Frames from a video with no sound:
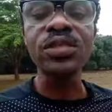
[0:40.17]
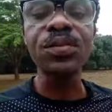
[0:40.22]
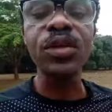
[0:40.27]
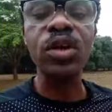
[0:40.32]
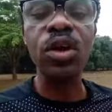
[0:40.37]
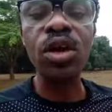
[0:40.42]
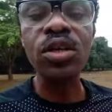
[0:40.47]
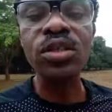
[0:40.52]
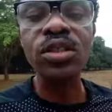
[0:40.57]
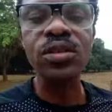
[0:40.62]

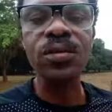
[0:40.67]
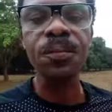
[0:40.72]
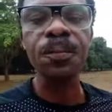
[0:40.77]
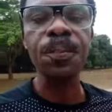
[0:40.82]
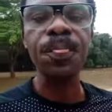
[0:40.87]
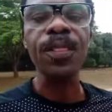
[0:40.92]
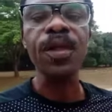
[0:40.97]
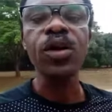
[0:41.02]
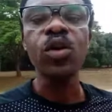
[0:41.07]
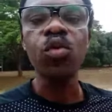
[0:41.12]
Because
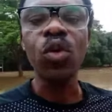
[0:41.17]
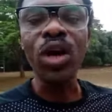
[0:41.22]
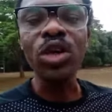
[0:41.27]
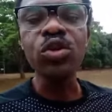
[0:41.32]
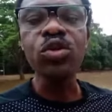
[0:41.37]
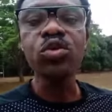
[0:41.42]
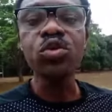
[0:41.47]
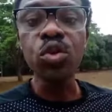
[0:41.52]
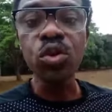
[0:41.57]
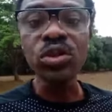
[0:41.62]
when
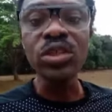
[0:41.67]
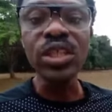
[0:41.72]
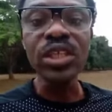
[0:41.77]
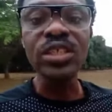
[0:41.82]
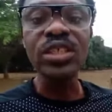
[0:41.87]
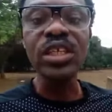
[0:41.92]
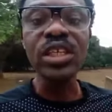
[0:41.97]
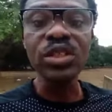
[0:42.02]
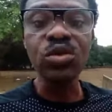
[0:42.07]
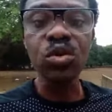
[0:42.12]
you do
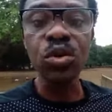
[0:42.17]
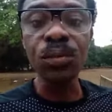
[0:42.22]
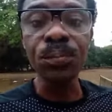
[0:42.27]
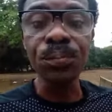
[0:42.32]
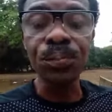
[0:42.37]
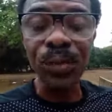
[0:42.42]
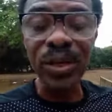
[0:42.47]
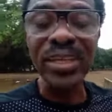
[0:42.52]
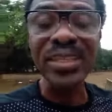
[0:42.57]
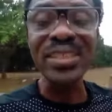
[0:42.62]
this, it will
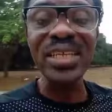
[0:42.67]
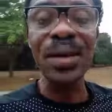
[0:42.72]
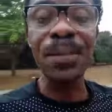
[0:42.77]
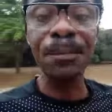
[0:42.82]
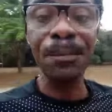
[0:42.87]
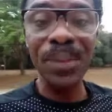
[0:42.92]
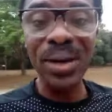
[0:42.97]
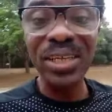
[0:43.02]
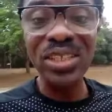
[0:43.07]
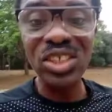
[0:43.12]
bring the
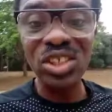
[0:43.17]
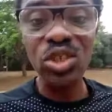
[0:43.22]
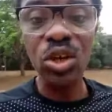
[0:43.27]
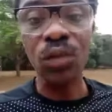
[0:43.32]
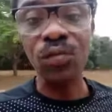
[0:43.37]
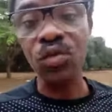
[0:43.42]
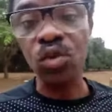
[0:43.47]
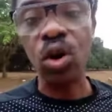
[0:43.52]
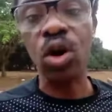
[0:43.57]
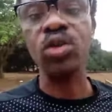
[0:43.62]
mercy
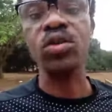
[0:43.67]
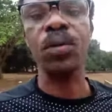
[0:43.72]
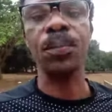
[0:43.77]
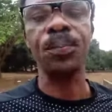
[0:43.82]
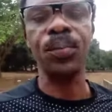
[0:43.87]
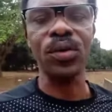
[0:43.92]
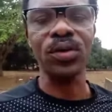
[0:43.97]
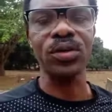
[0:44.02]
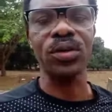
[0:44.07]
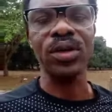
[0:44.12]
of God
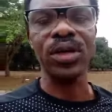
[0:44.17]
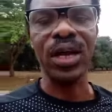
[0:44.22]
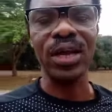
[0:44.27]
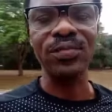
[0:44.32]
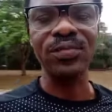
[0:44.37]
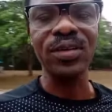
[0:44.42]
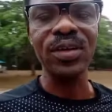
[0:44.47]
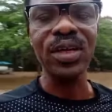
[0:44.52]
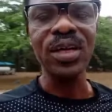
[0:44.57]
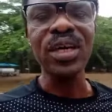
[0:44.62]
upon your
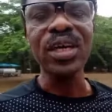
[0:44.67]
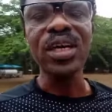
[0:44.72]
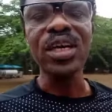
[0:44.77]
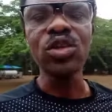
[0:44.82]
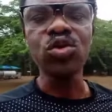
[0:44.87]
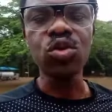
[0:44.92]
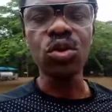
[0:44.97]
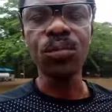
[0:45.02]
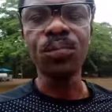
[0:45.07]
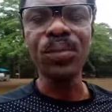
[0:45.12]
life.
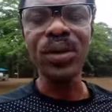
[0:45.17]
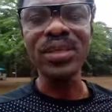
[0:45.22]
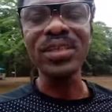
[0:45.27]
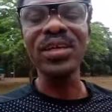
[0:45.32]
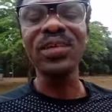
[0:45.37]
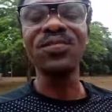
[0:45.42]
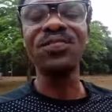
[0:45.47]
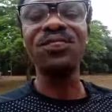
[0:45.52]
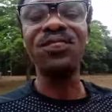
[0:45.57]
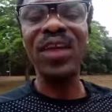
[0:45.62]
It will bring
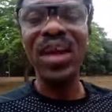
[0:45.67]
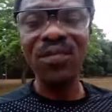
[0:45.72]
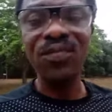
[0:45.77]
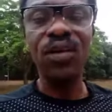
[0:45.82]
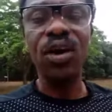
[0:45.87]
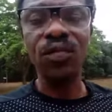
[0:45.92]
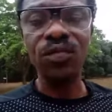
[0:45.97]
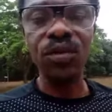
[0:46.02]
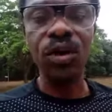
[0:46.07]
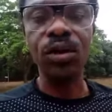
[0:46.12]
the
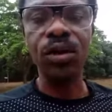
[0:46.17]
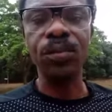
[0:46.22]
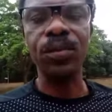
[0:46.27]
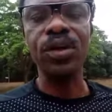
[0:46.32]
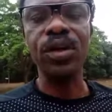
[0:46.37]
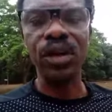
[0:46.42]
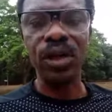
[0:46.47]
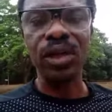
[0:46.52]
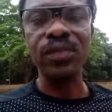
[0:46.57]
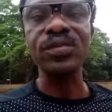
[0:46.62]
favor of God
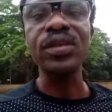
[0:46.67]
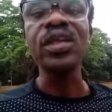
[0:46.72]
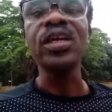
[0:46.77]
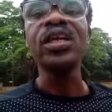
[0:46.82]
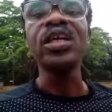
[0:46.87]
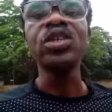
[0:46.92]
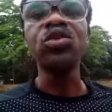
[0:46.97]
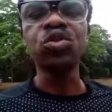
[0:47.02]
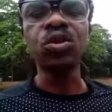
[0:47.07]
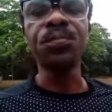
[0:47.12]
upon your life.
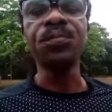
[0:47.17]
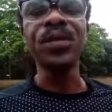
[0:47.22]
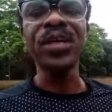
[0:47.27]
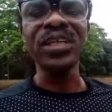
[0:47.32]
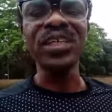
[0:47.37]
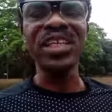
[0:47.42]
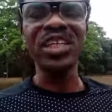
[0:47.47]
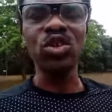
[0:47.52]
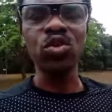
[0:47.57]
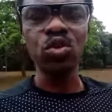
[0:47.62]
It will
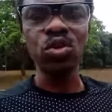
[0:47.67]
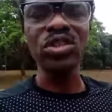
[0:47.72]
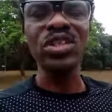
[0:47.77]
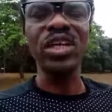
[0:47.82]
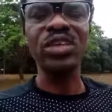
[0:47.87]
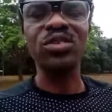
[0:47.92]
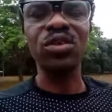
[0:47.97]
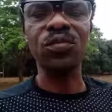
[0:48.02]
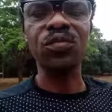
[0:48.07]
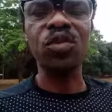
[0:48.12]
bring the
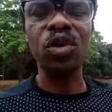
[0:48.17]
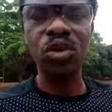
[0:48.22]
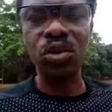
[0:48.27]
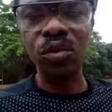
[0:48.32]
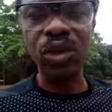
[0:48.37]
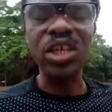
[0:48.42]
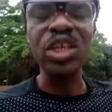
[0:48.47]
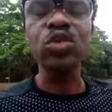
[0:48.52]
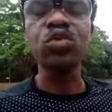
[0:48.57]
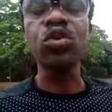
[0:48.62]
goodness of God
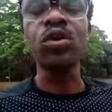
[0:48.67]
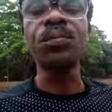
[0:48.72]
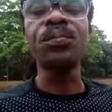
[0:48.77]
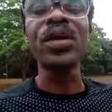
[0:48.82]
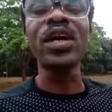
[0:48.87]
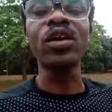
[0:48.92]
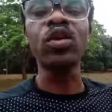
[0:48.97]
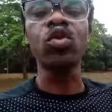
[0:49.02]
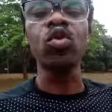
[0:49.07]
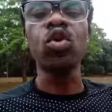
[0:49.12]
over. It will
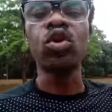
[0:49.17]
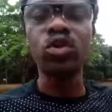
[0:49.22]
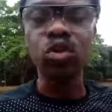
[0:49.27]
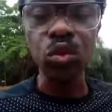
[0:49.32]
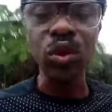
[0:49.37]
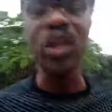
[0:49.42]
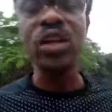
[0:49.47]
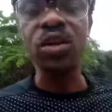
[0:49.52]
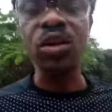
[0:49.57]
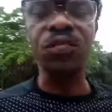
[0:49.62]
bring
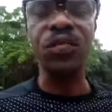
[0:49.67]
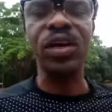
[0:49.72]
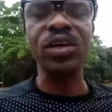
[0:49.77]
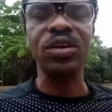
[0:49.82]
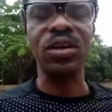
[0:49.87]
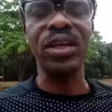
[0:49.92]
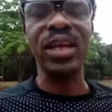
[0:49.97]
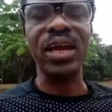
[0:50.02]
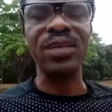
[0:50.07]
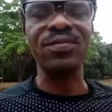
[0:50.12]
goodwill over
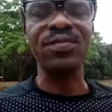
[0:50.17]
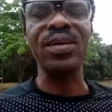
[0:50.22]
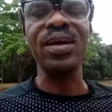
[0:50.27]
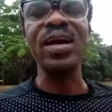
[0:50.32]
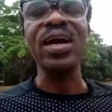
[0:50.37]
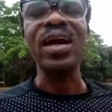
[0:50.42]
your life.